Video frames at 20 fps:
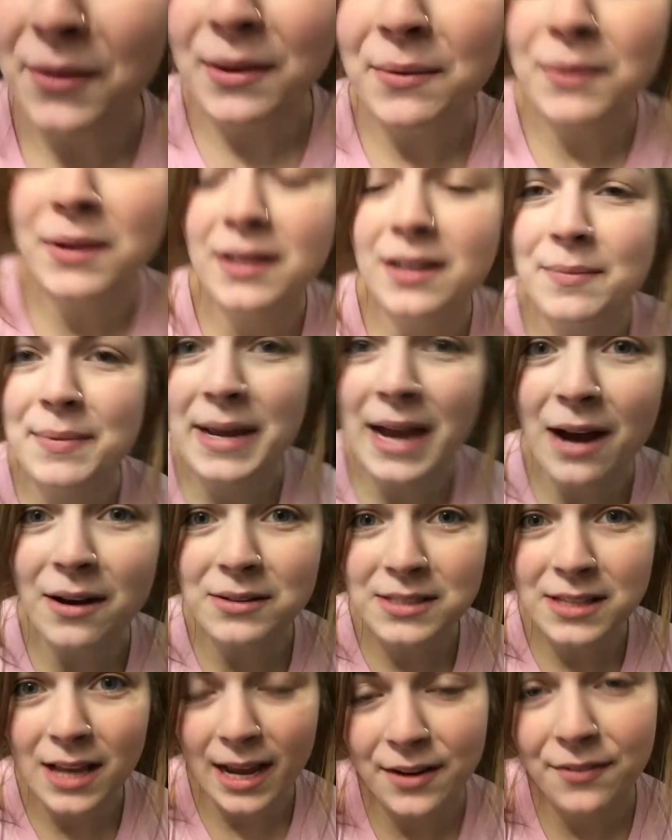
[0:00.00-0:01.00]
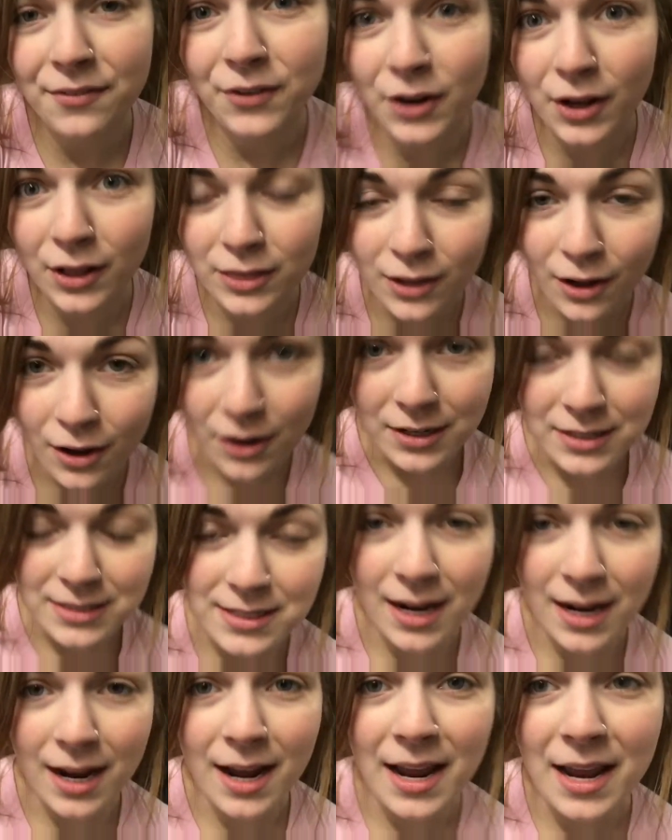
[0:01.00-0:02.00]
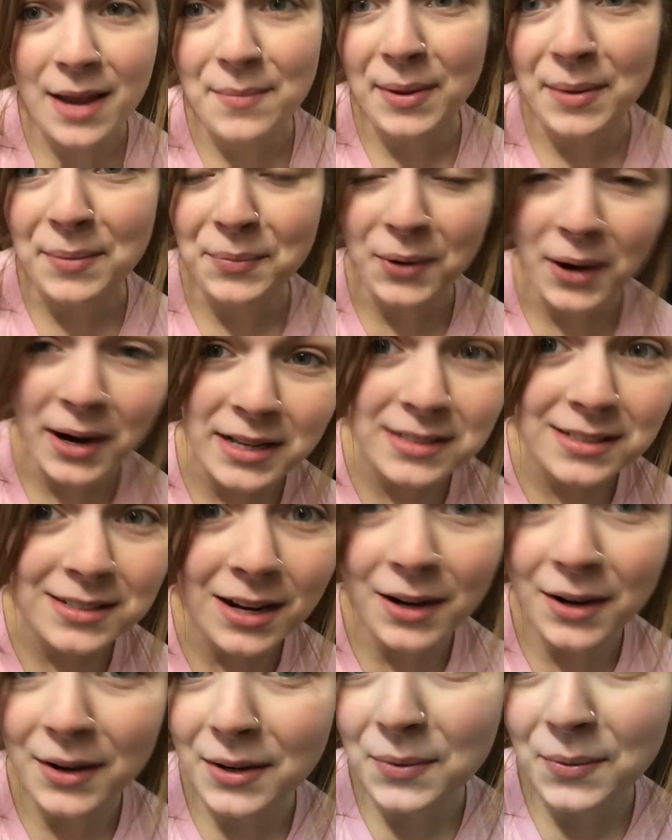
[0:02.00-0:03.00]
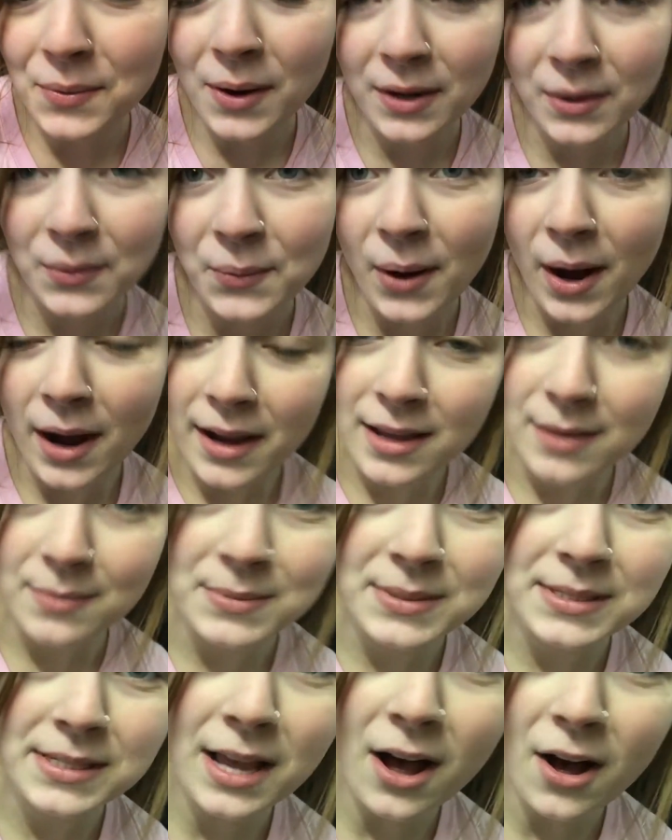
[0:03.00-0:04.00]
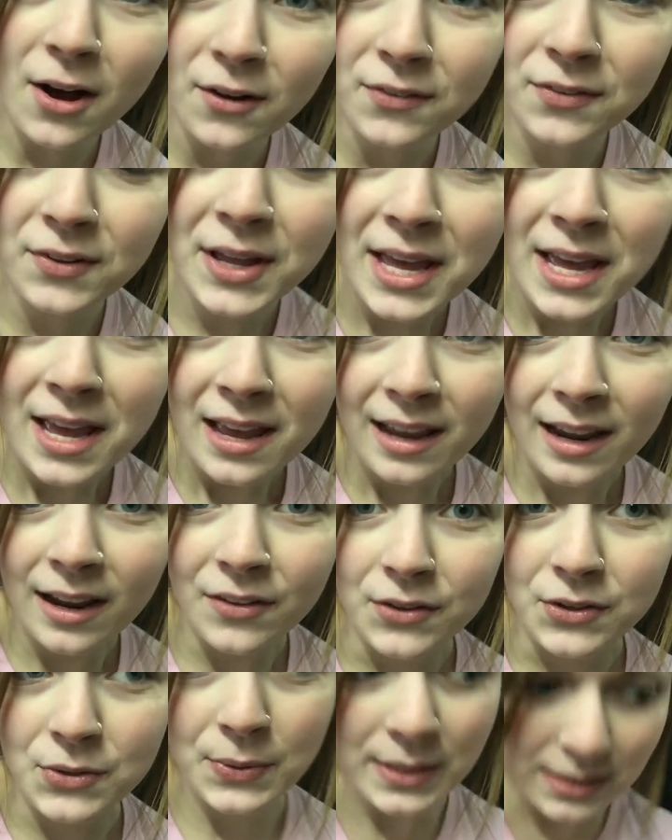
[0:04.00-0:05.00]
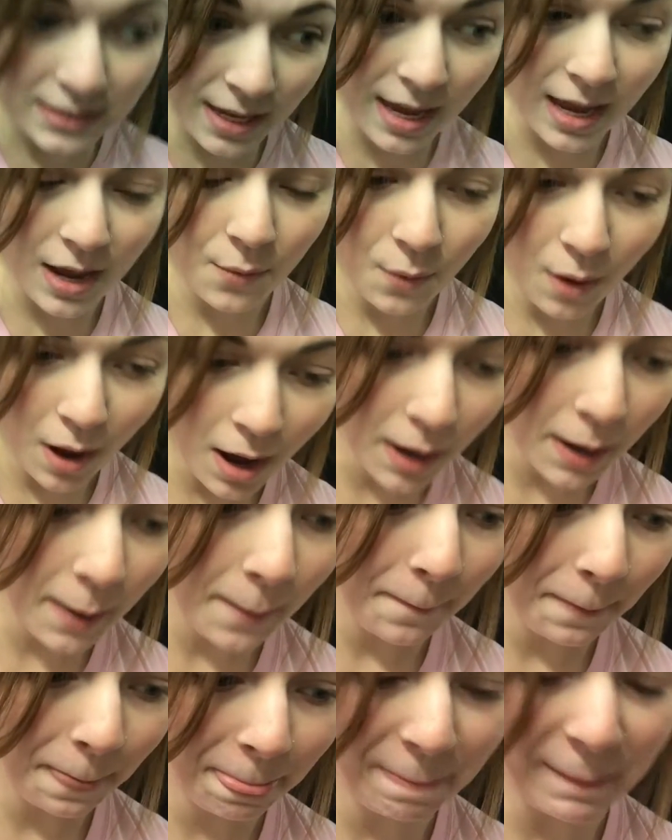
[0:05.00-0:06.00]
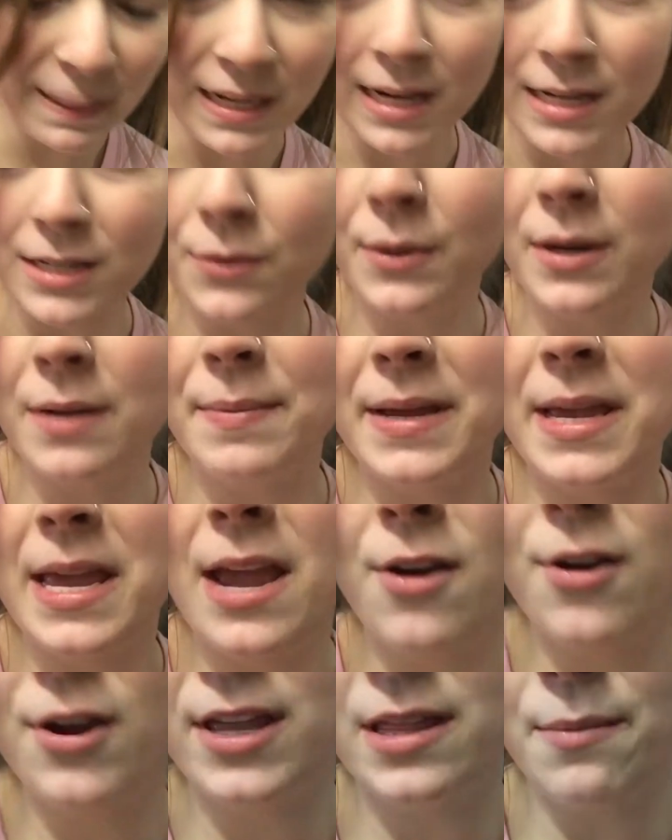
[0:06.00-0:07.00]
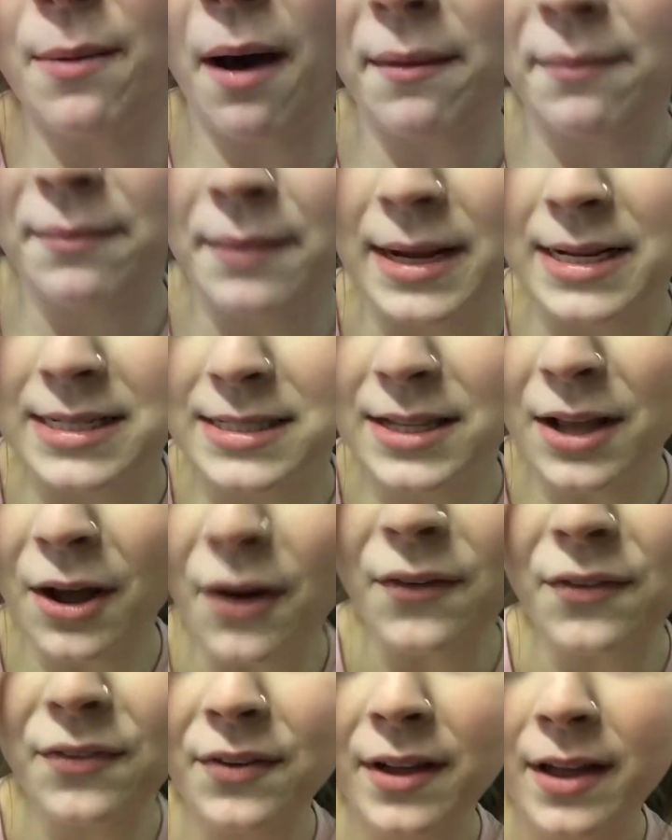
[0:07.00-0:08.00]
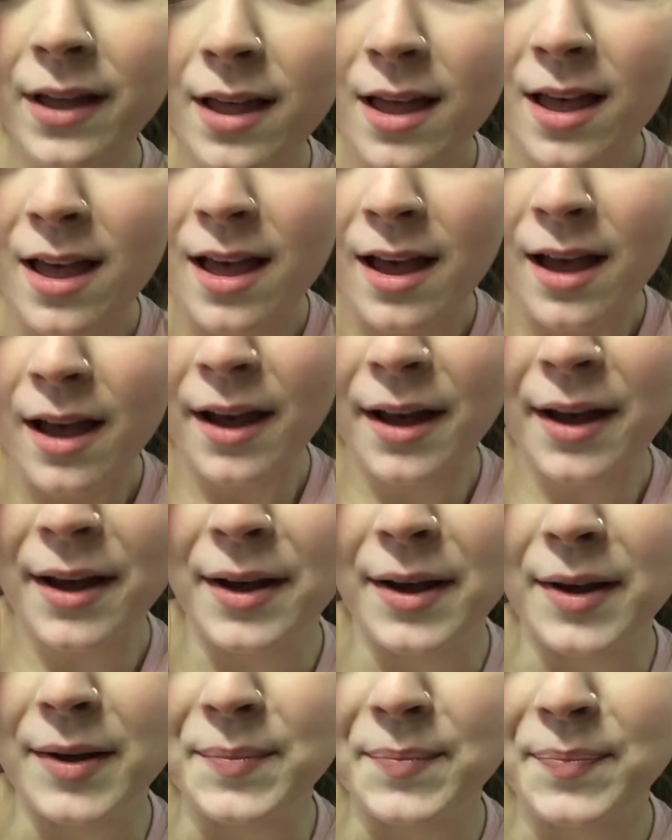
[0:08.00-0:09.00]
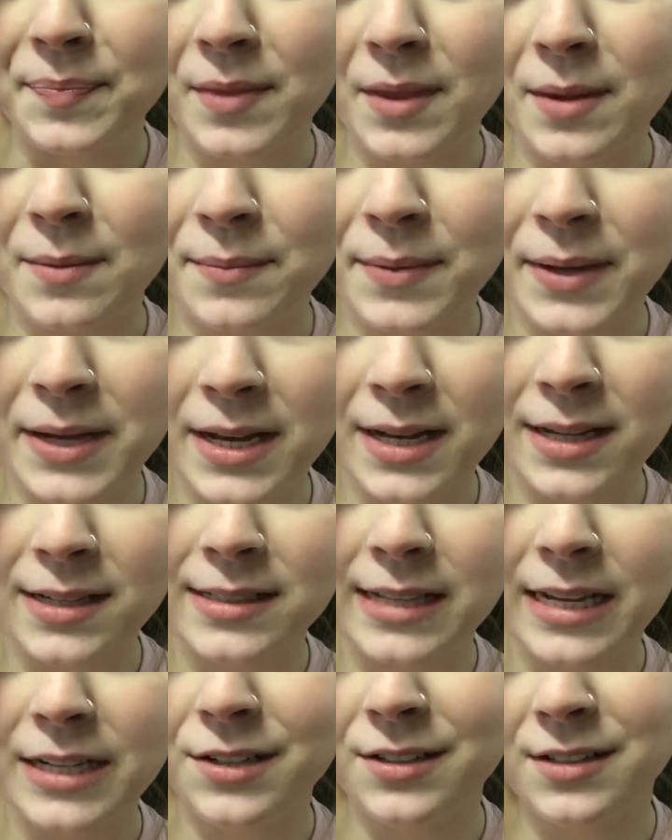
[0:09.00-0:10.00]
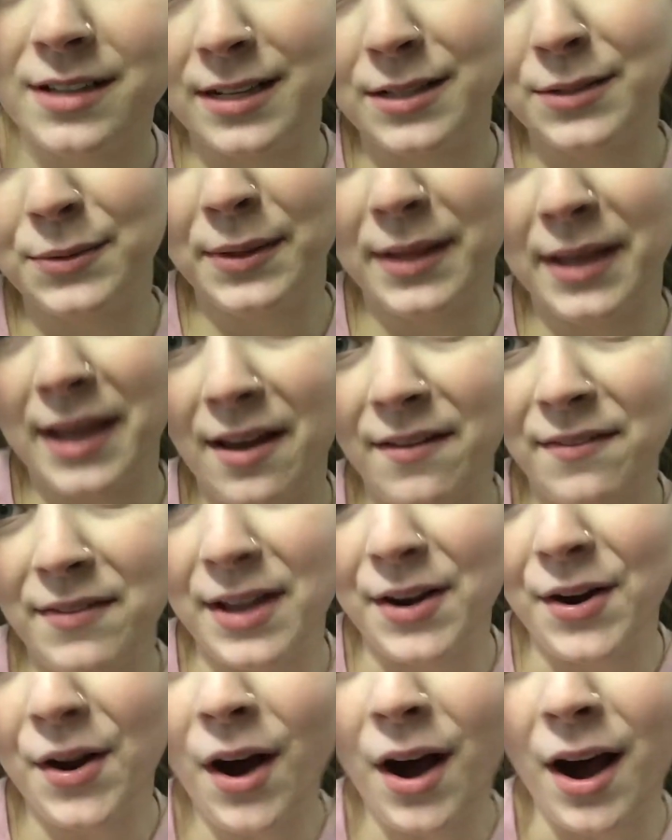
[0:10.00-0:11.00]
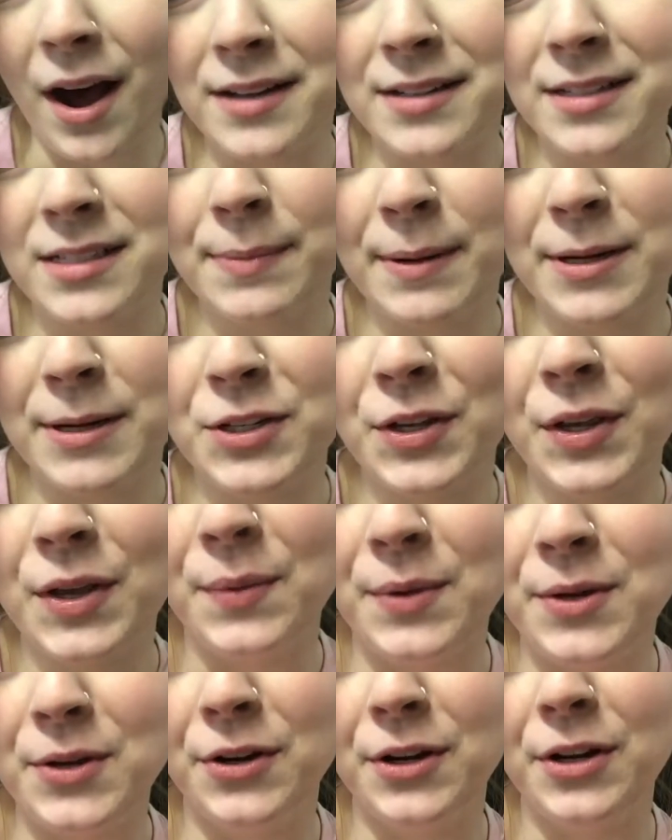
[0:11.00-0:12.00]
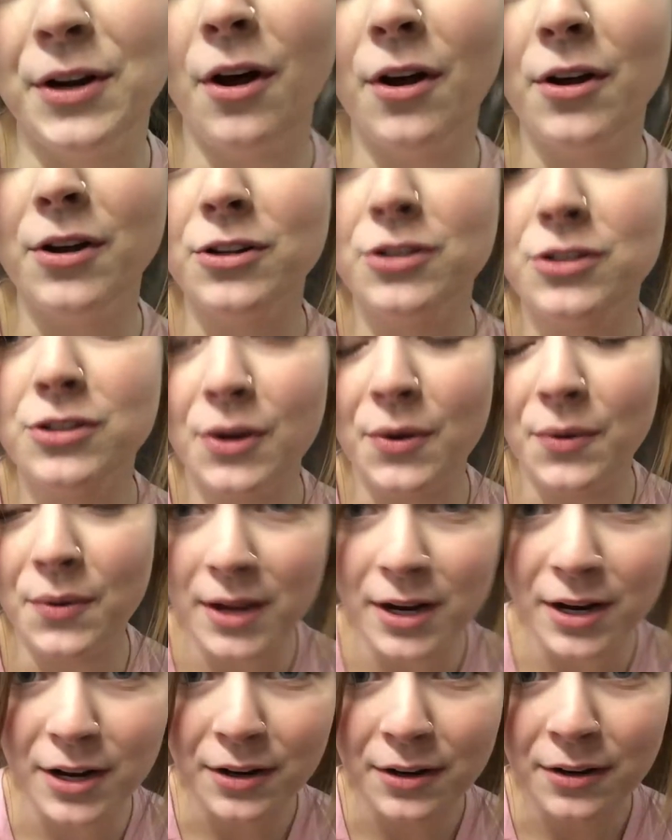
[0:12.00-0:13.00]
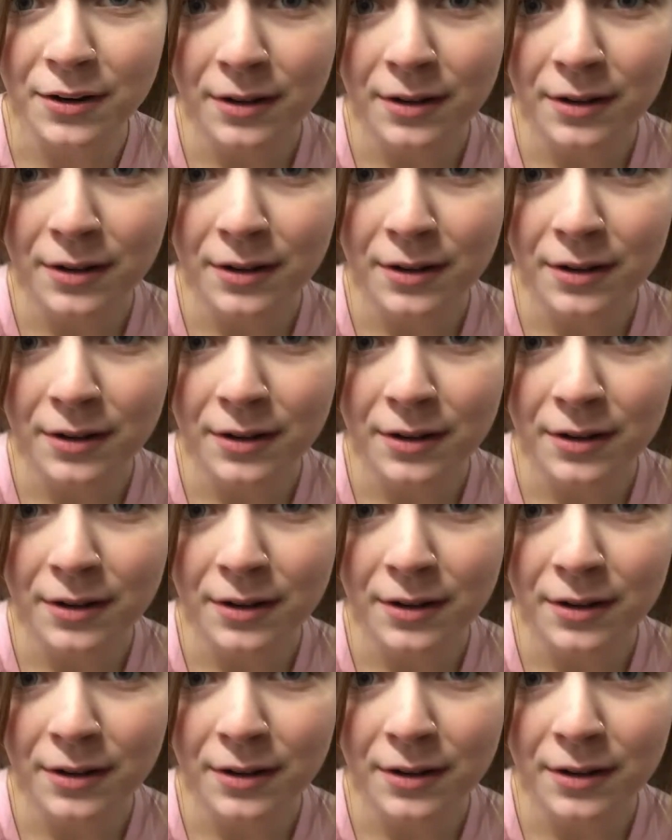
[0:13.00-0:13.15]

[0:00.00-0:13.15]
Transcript: be outside for a long time and Brian's not going to want to walk himself and the twins can't walk and I don't want to be carrying them on myself um, because that just gets really heavy and hot, especially when you're in all your snow gear. Next